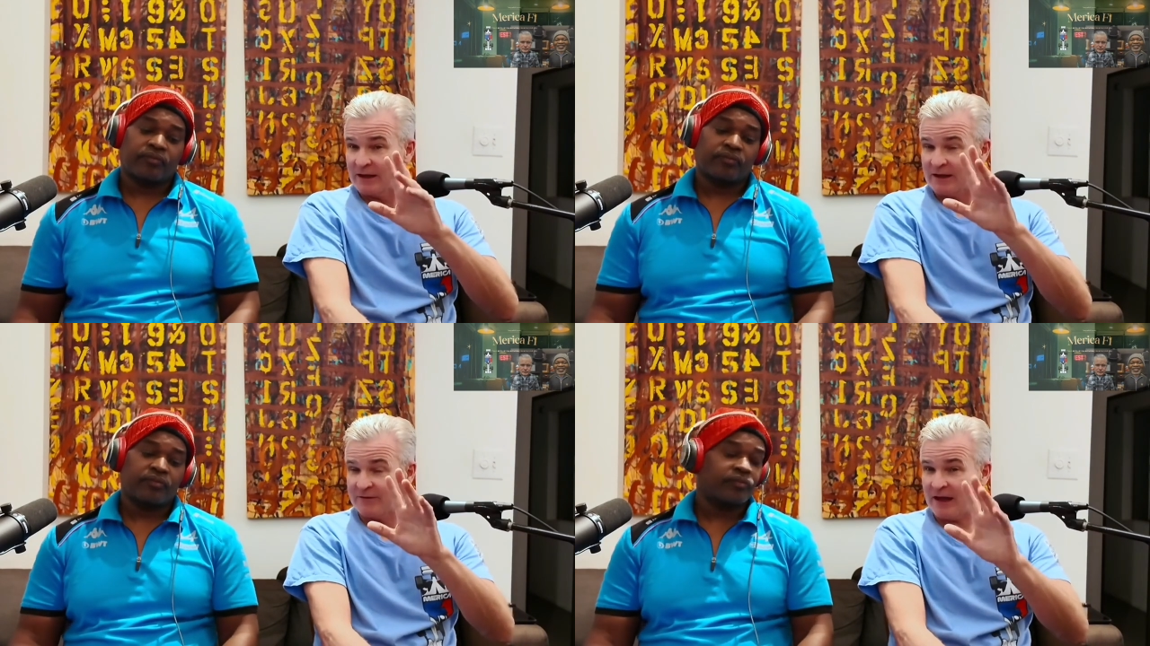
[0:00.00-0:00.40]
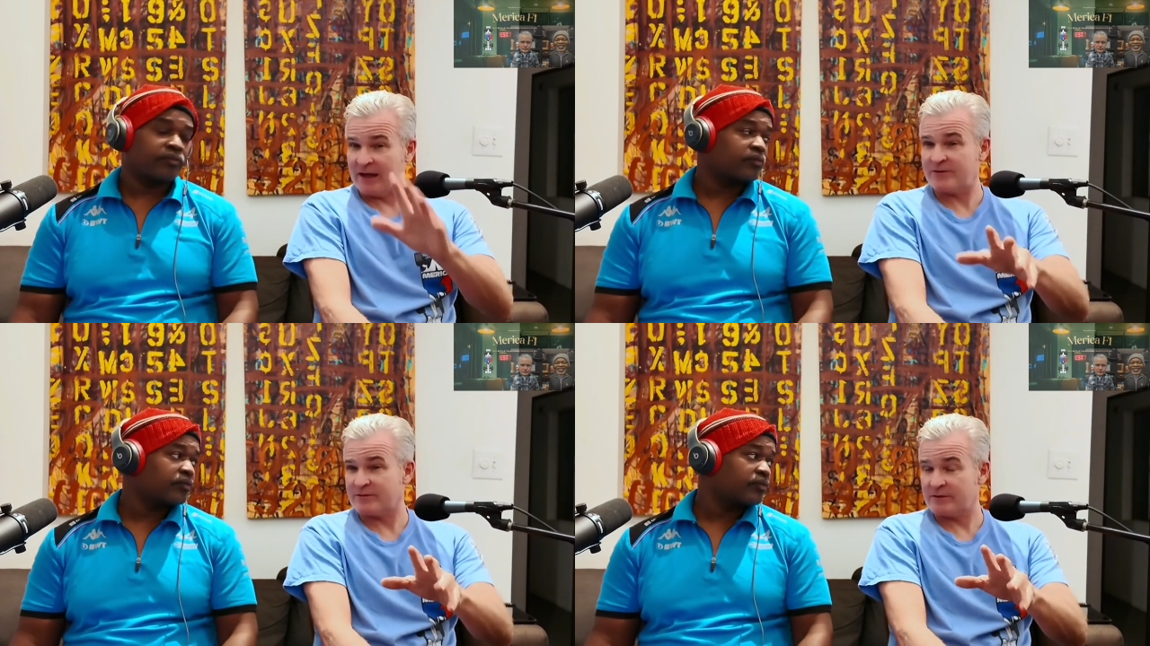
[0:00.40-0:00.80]
Speaker 1: if
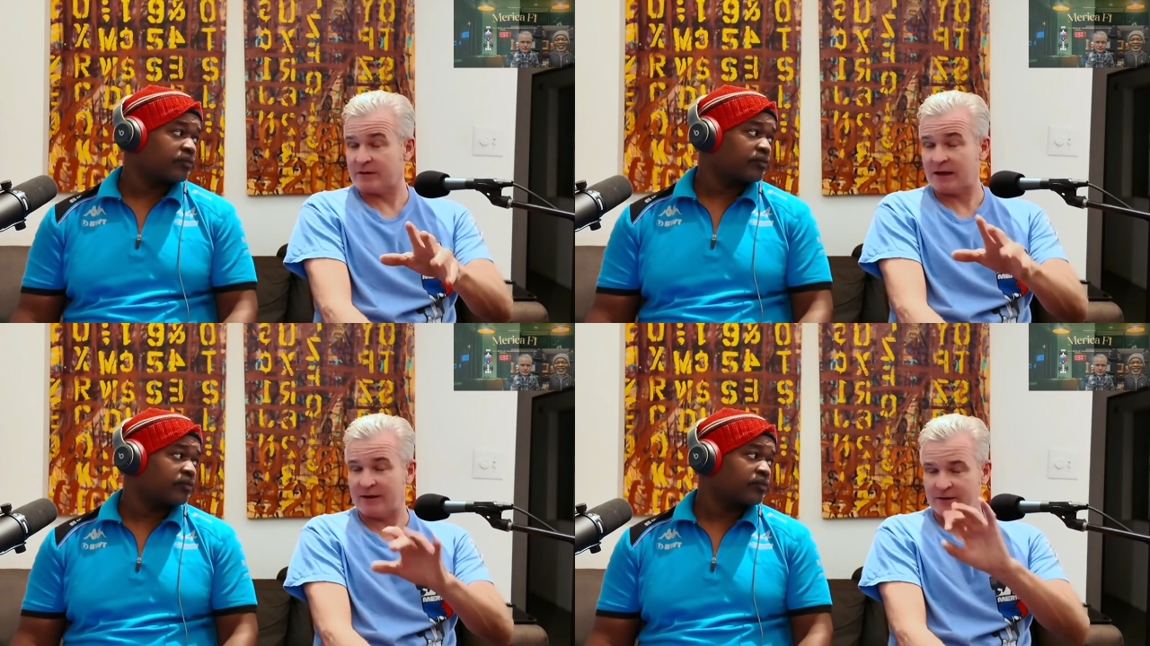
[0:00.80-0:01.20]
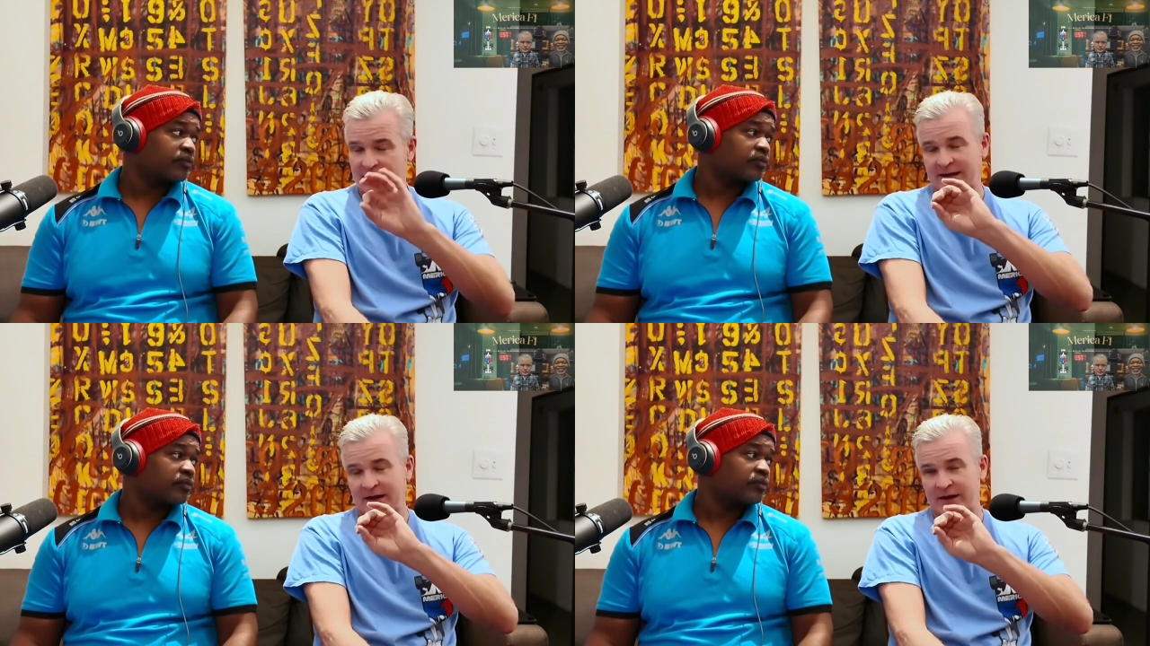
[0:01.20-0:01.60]
Adrian
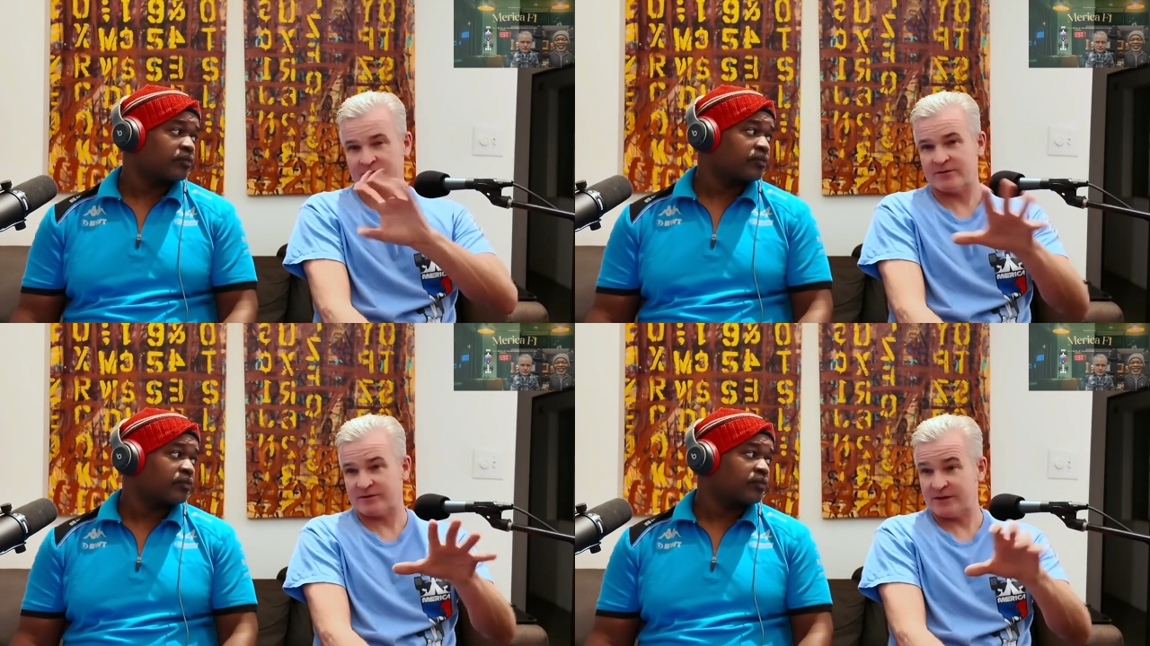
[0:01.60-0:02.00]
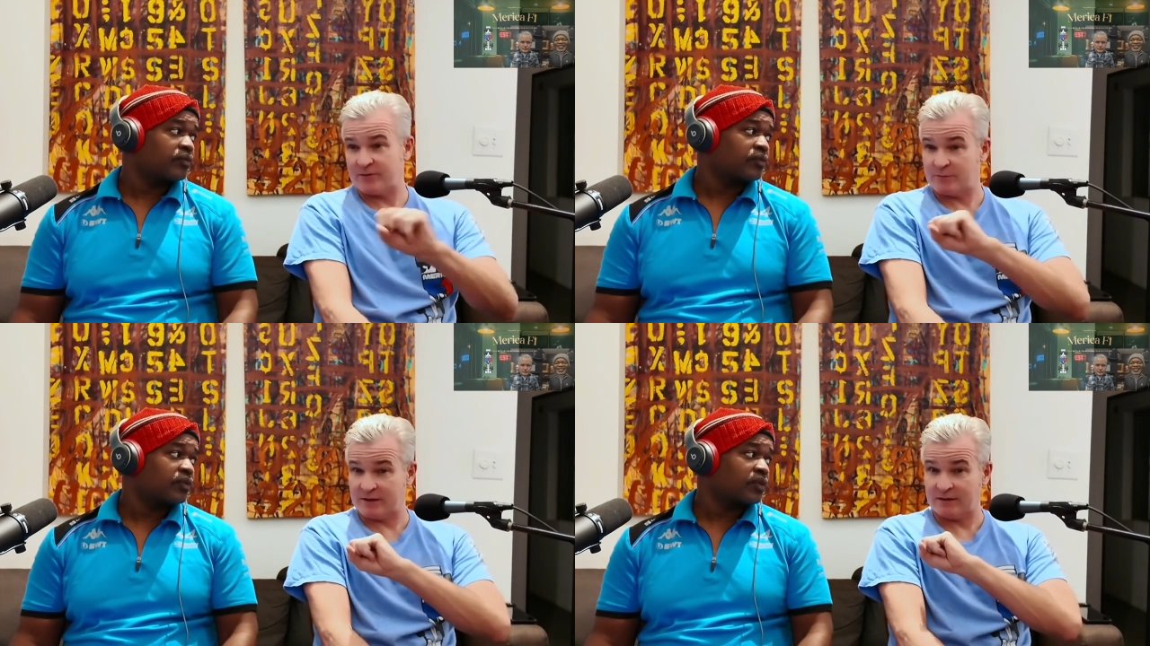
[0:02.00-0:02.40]
okay now Adrian's
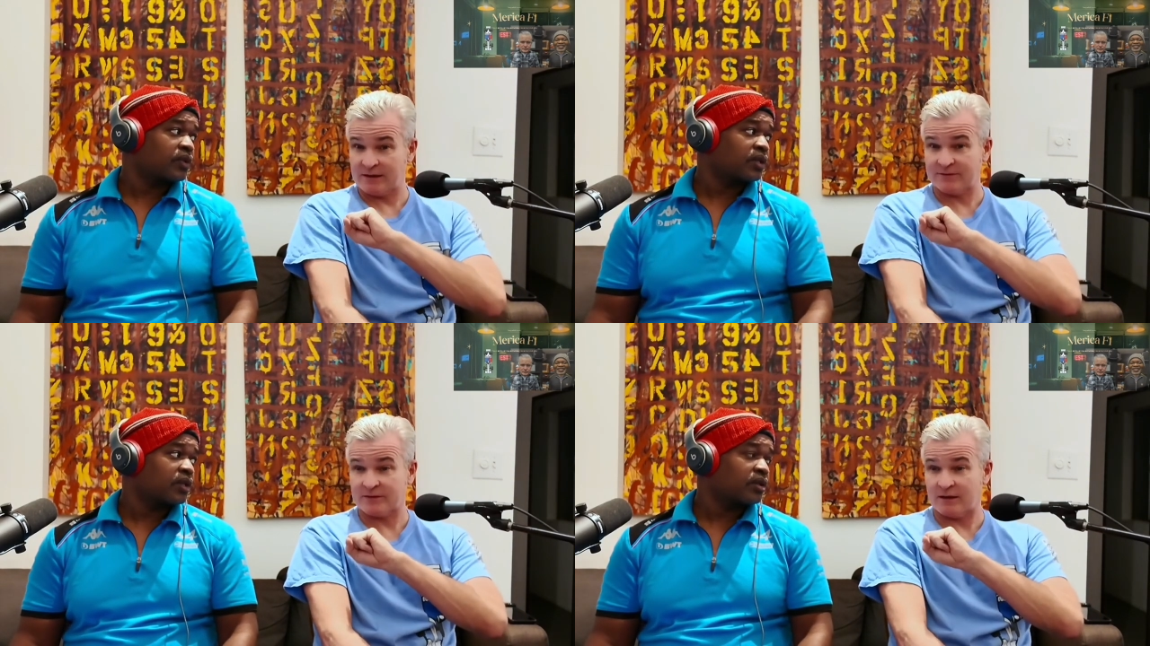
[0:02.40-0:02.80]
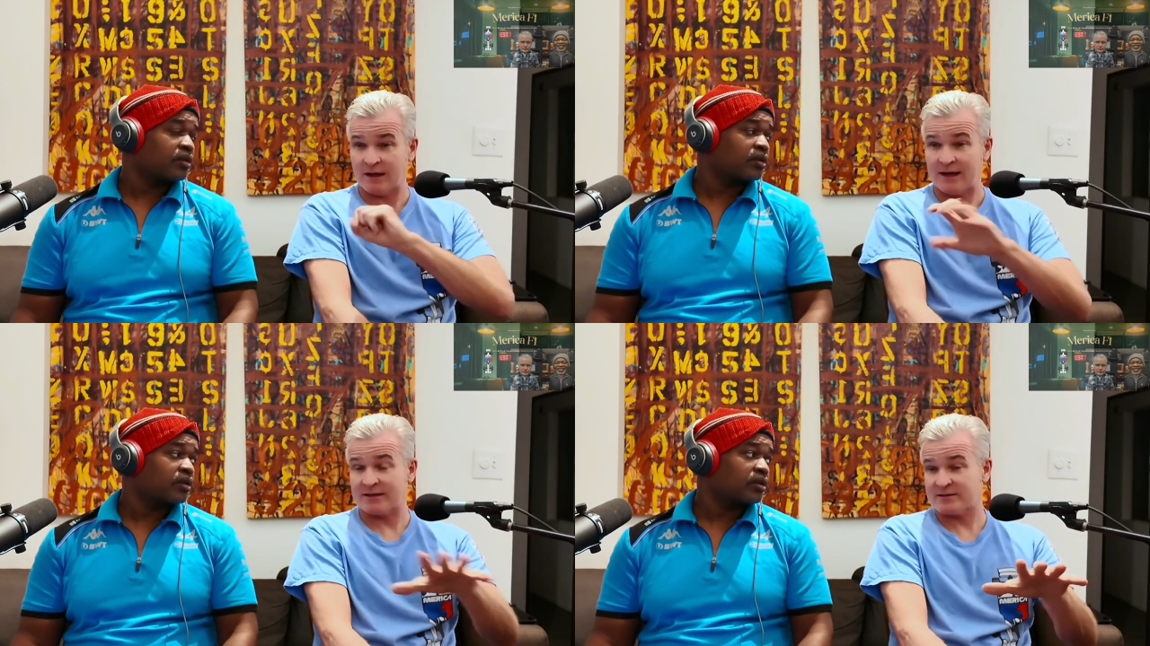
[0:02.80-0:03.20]
leaving, but he left a
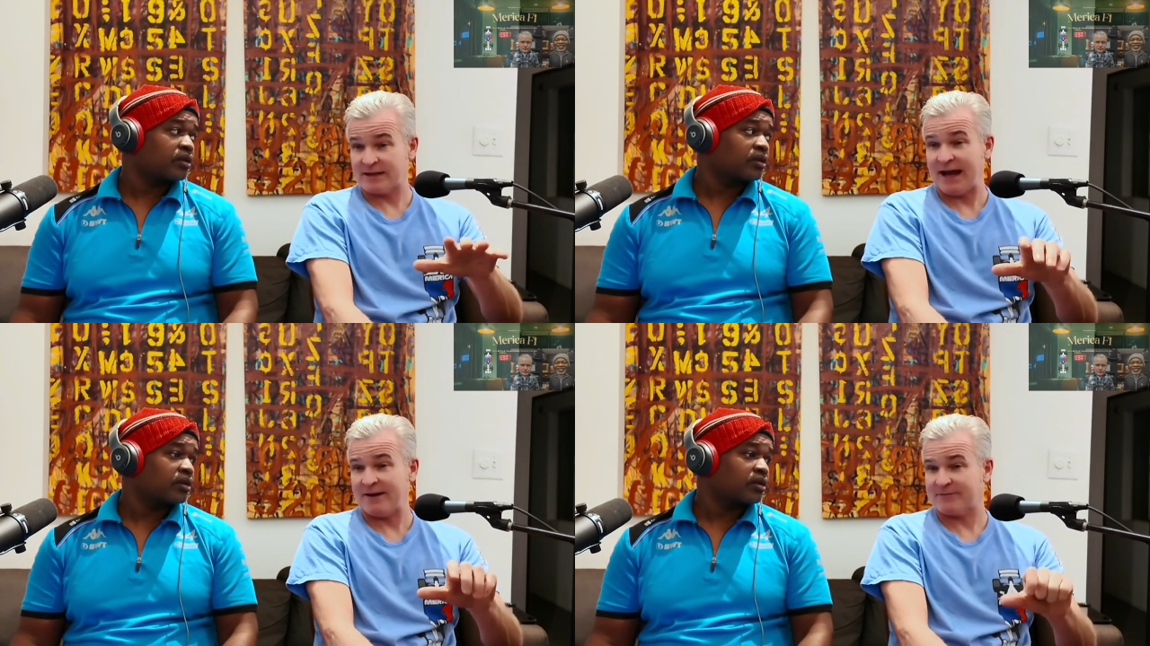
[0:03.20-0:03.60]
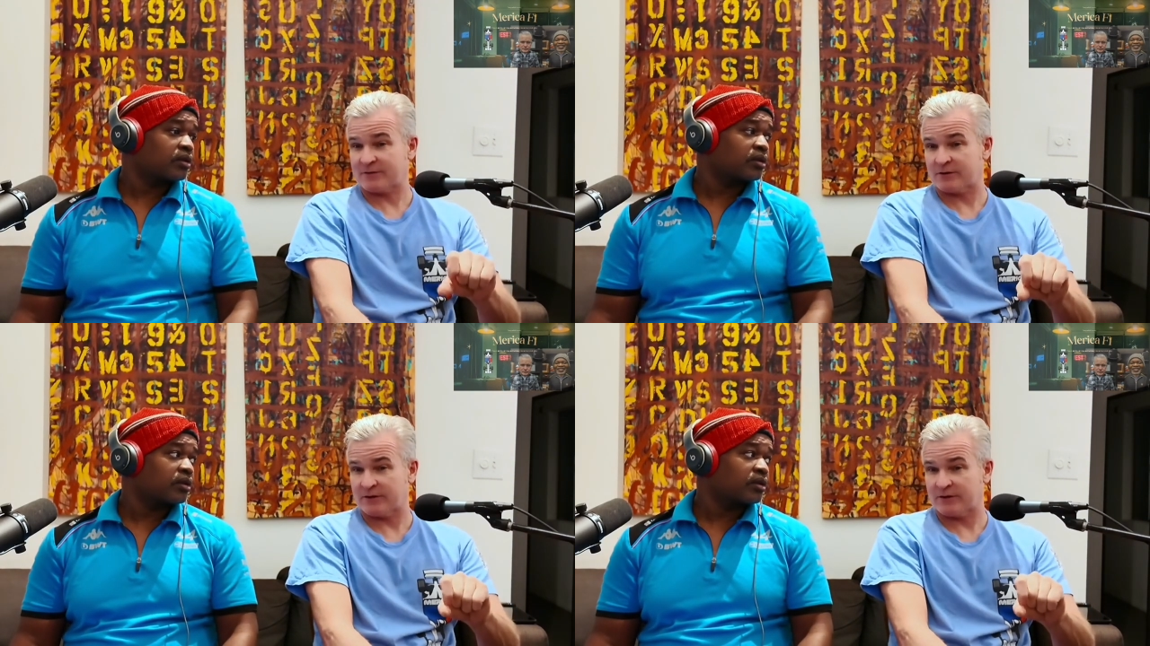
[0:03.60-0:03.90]
lot of staff are